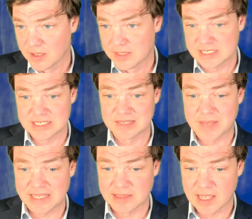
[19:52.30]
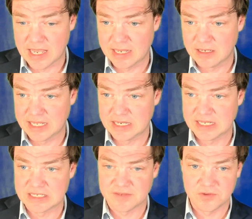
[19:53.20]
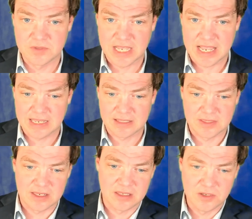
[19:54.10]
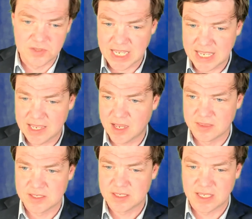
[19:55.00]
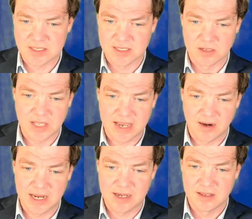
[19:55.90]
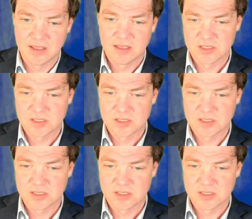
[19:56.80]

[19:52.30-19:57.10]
This is the main line. The idea is if you take, then you take, and this gets a little harried.